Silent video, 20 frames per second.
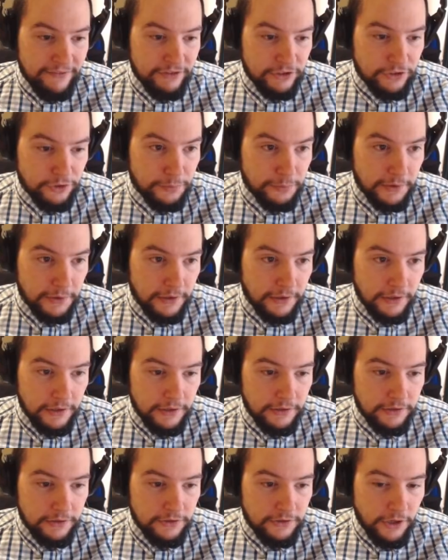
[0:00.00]
a
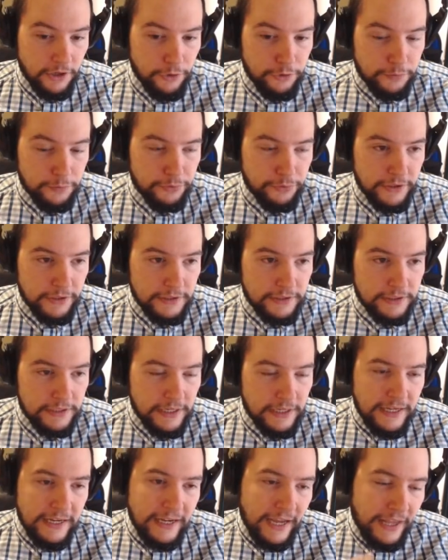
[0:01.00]
duplicate Toad Prince.
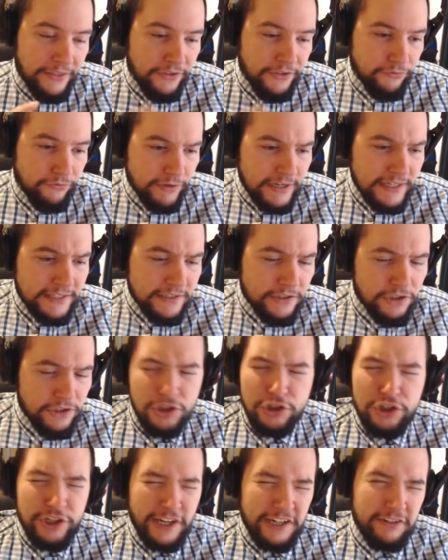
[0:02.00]
And the reason you
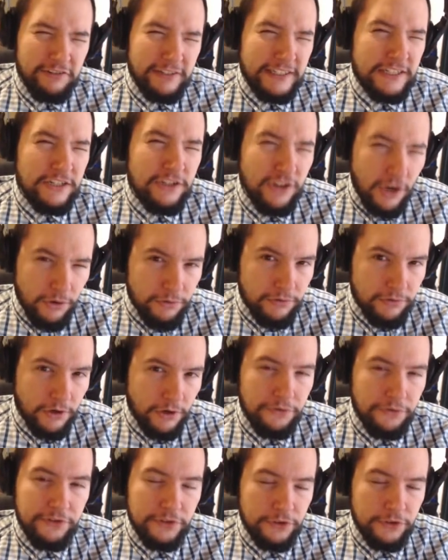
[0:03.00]
generally don't
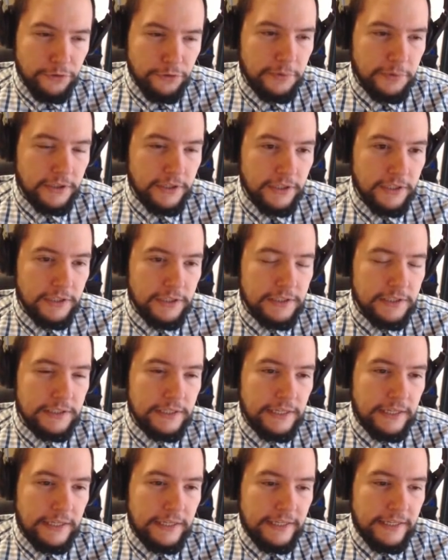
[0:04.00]
go for duplicates
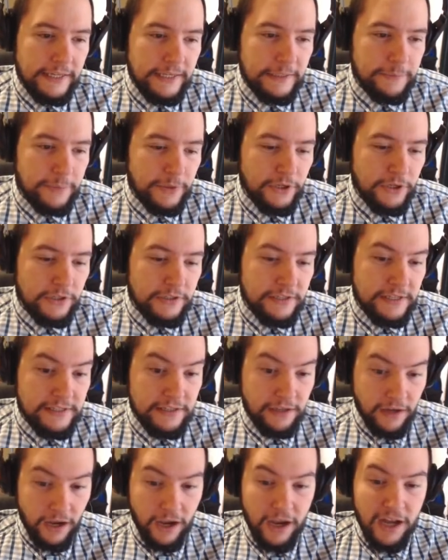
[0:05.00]
is because there's
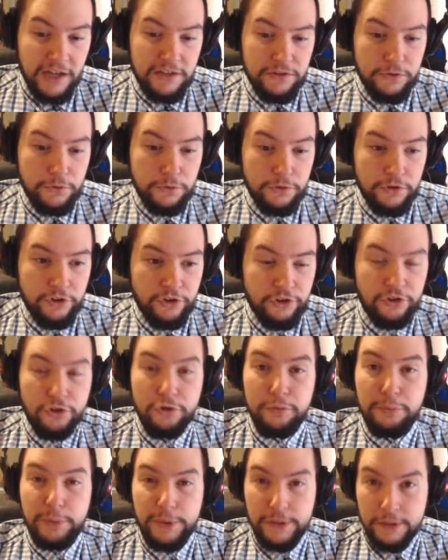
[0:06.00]
a card called
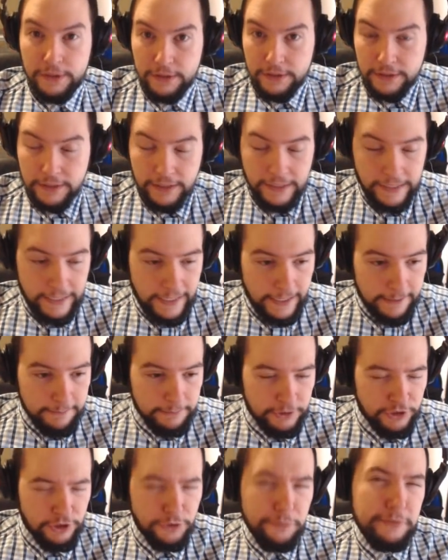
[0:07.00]
Shoop.
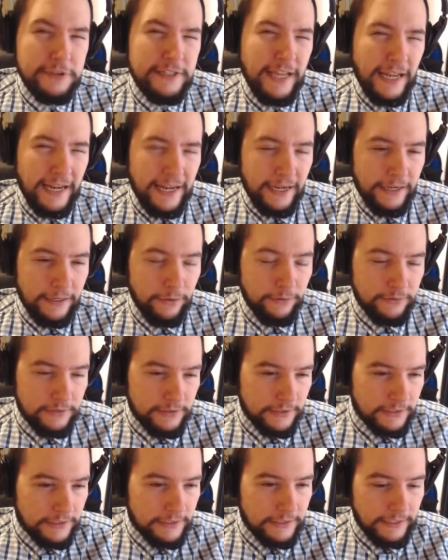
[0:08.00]
Shoop's Day Out.
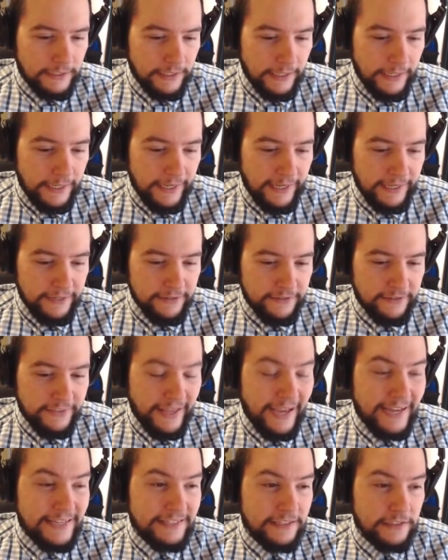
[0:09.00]
And
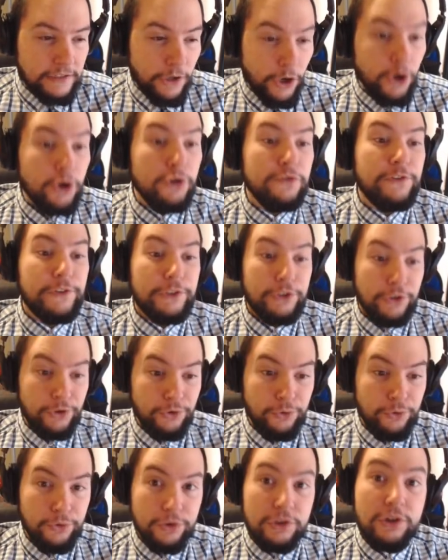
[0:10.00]
that is an
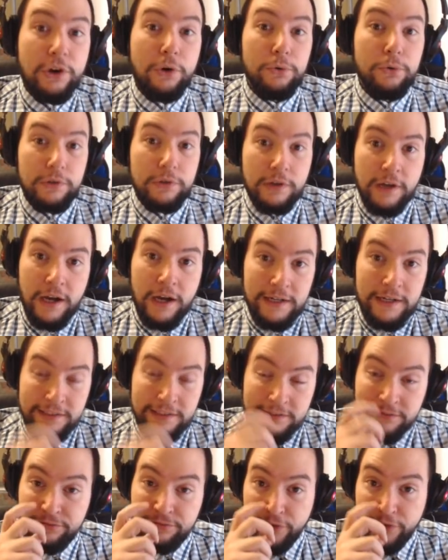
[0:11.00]
overtuned gold card.
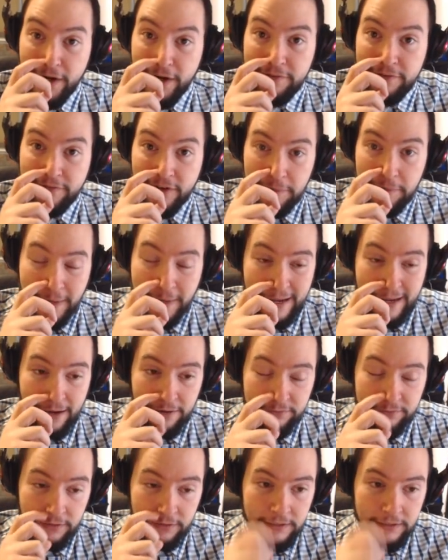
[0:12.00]
It's very, very
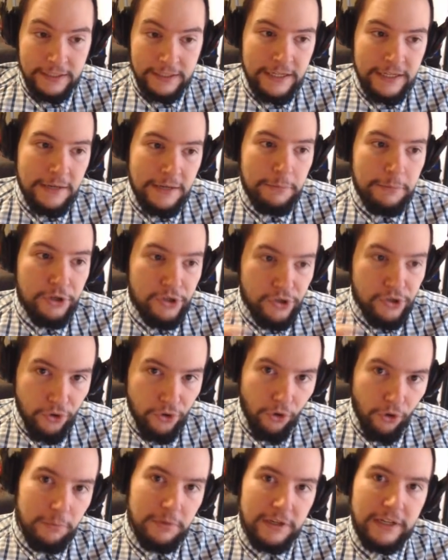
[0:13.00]
powerful. But
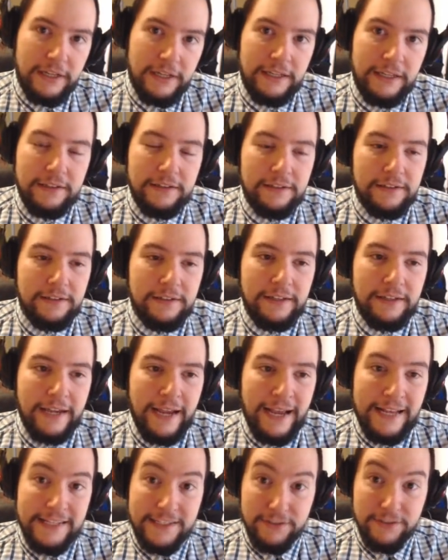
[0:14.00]
normally, it
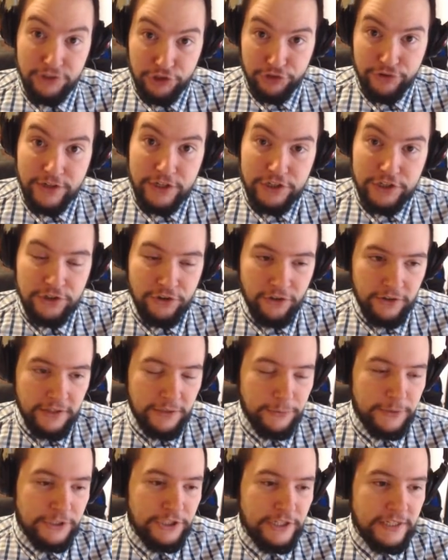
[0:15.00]
has a restriction on it,
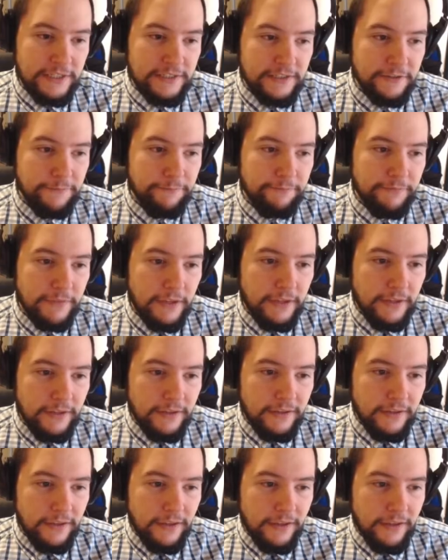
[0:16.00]
which is
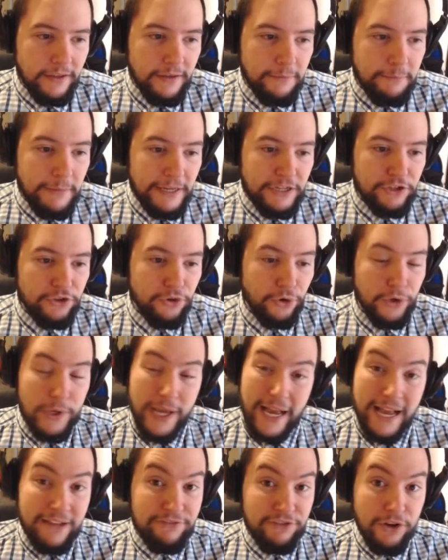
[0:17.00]
make sure you
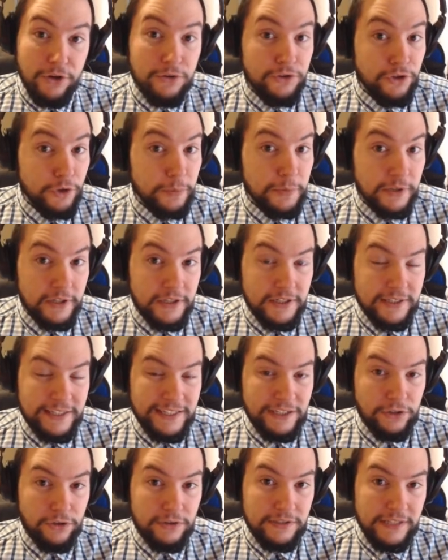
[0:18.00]
have no duplicates
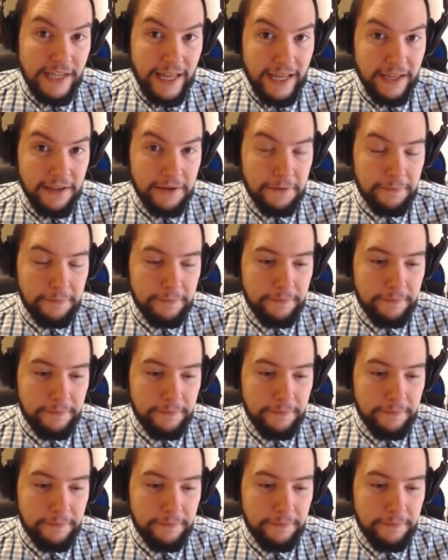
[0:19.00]
in your deck.